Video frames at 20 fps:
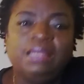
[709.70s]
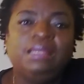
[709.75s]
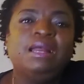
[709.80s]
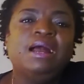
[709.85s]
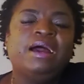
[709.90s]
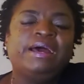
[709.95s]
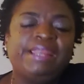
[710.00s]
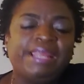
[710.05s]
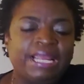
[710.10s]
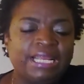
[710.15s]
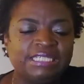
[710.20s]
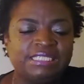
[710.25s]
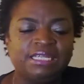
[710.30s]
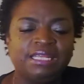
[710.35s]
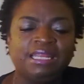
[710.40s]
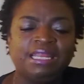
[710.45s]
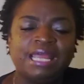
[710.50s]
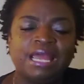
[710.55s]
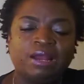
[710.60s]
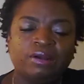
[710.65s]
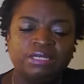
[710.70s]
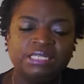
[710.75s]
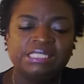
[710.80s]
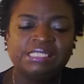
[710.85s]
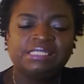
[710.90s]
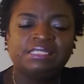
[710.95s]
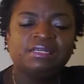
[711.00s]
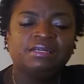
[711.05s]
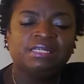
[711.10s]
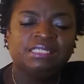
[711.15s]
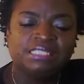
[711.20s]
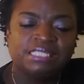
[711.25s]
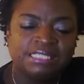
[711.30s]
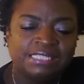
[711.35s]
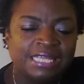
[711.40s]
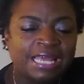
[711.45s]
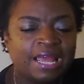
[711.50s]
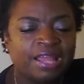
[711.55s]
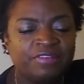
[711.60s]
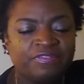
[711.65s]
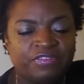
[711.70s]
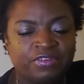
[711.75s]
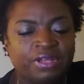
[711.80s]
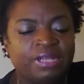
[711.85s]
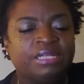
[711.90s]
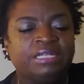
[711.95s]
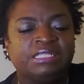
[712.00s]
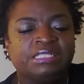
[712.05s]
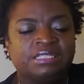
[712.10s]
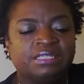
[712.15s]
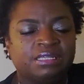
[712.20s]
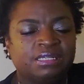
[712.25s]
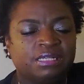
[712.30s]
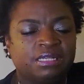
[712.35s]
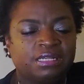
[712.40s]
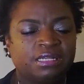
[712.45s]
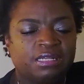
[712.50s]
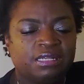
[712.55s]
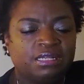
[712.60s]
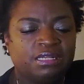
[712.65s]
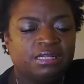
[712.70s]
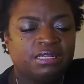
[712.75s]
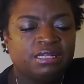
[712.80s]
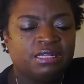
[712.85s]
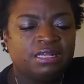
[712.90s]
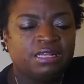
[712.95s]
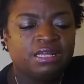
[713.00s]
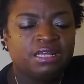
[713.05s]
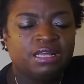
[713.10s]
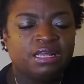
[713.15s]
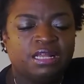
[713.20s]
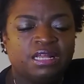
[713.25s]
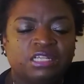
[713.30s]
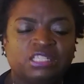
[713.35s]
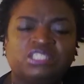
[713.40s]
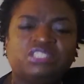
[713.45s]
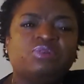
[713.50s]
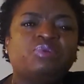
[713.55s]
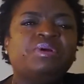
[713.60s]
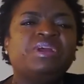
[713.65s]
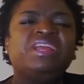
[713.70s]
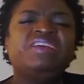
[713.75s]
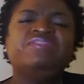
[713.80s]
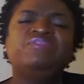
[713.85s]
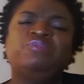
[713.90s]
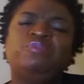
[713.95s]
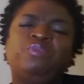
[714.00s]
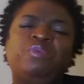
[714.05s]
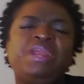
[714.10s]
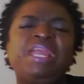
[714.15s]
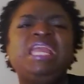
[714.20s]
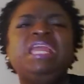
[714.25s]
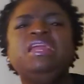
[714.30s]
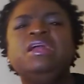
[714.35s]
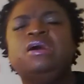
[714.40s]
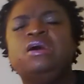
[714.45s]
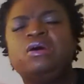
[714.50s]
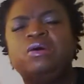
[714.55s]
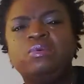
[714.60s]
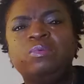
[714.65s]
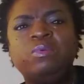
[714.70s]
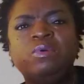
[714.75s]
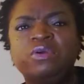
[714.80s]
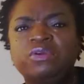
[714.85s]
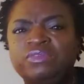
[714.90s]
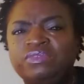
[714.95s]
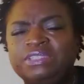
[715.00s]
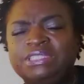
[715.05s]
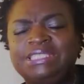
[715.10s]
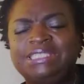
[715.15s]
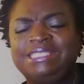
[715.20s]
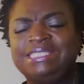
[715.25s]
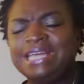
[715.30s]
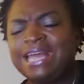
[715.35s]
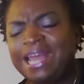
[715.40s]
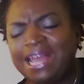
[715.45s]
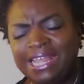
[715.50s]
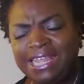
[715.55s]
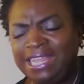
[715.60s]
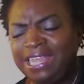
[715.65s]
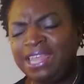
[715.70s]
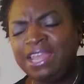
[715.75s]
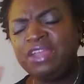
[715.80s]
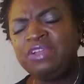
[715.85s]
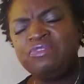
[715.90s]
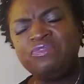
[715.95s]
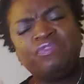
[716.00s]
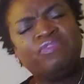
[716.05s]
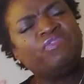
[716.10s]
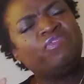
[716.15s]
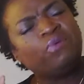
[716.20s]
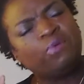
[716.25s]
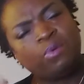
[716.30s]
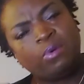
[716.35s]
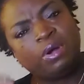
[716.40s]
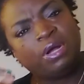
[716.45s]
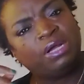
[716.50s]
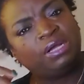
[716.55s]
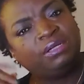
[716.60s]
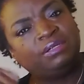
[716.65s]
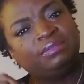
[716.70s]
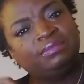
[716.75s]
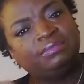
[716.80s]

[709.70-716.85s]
God has allowed His Son to die for us. So if we are worth dying for,